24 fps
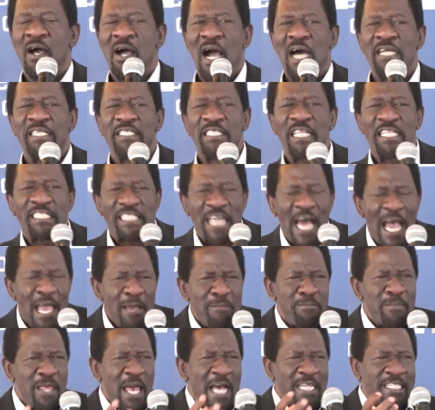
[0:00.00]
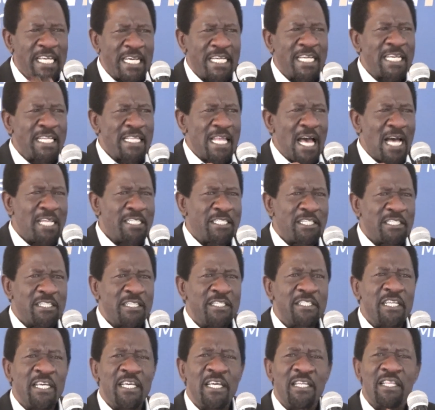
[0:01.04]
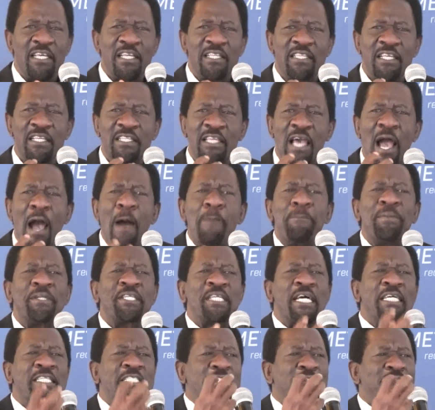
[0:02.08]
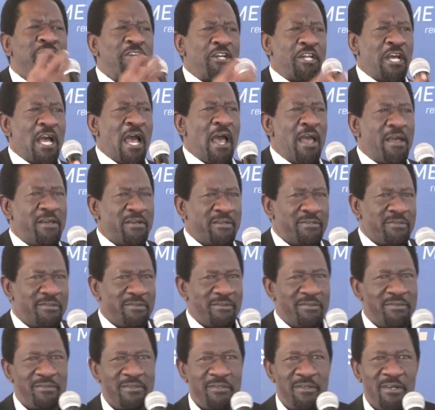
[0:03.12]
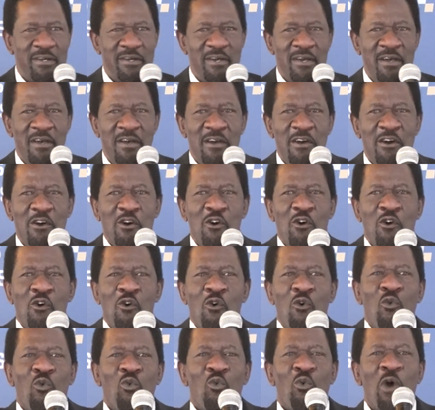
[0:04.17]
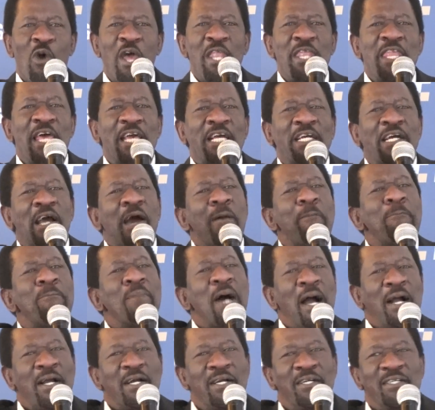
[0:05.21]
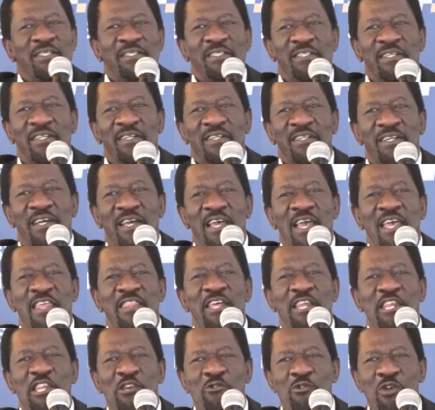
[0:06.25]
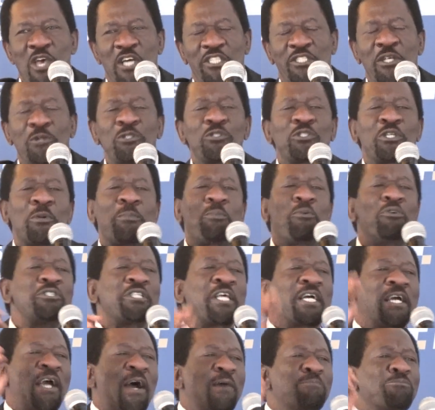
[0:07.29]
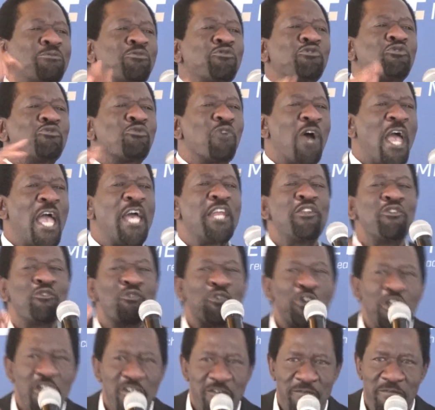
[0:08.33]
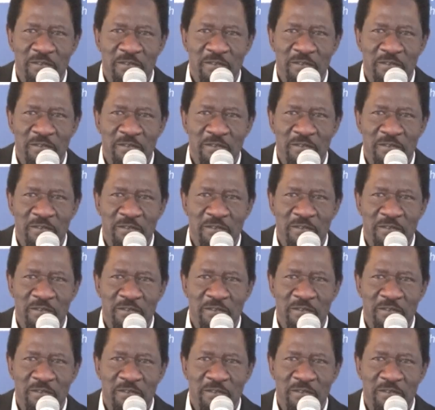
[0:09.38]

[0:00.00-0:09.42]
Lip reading: At the time they are taking that, the appetite is very high. When they come back in the new year, so suppose they come to you and you give